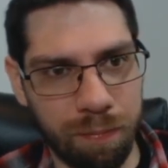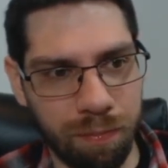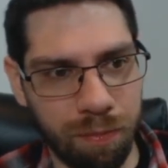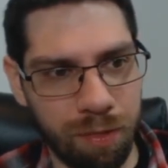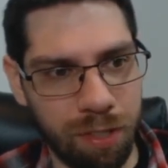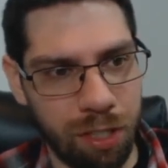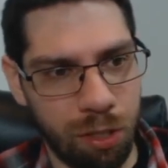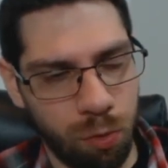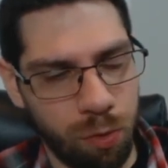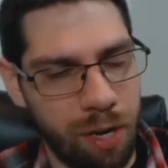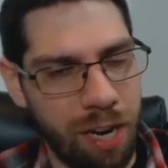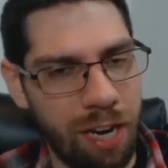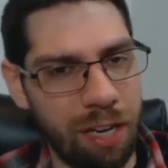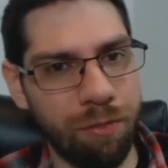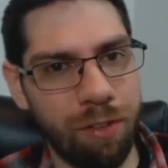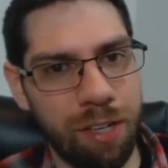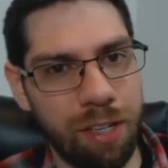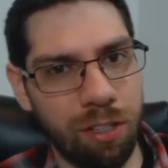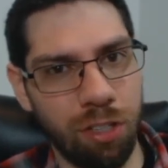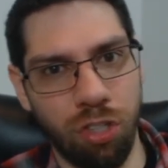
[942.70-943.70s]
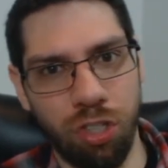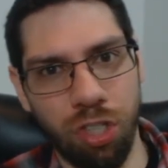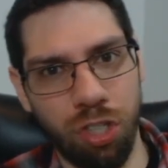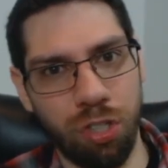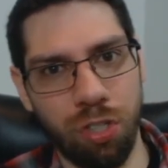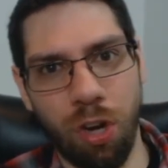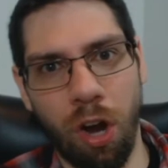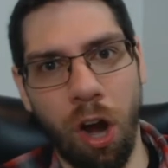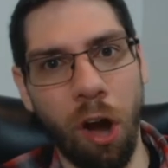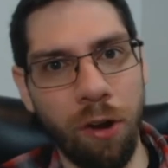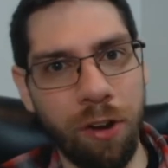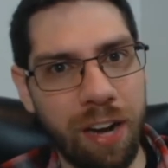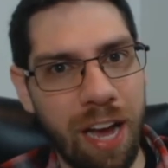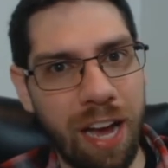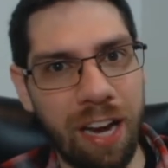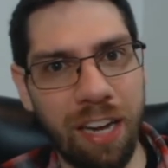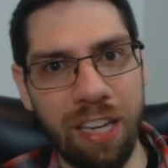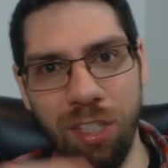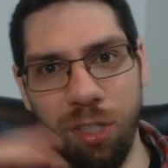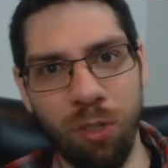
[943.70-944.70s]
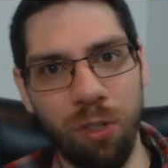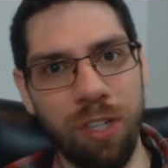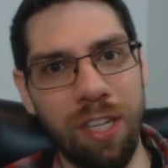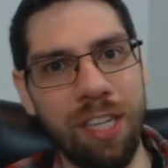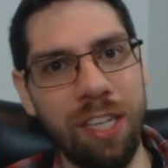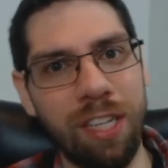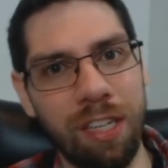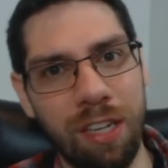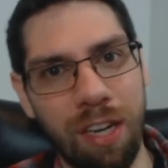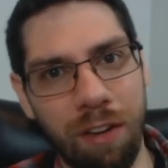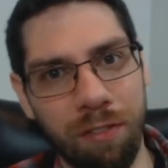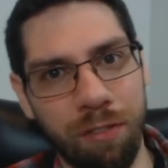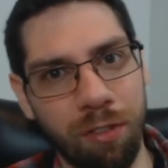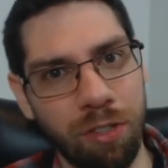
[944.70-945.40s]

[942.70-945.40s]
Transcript: these React videos just are not unique enough.